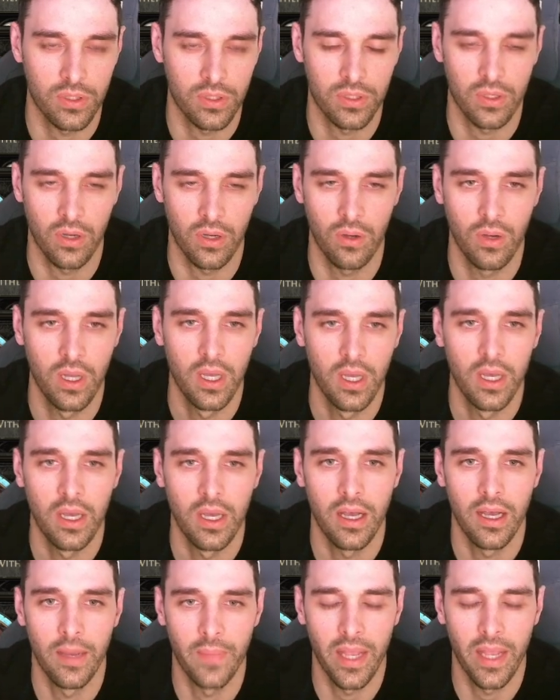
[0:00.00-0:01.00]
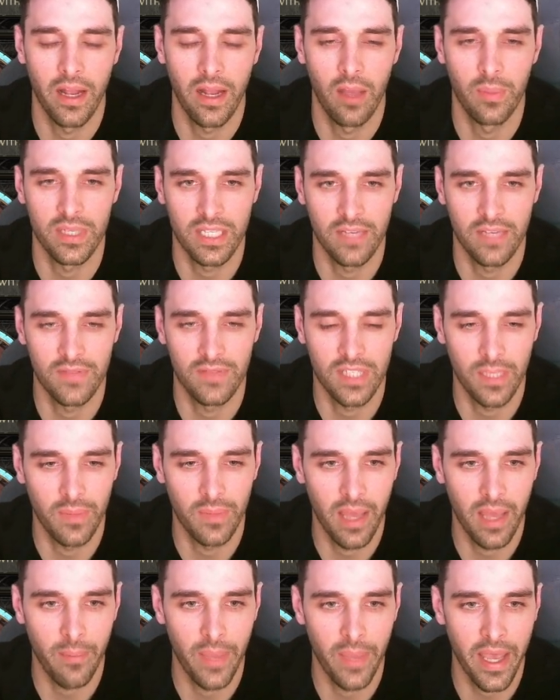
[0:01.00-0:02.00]
So that'll help us give some of
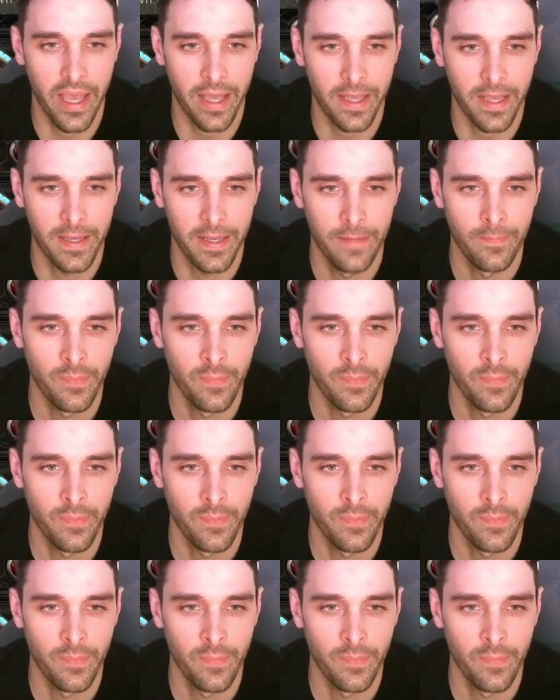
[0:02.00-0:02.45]
that back.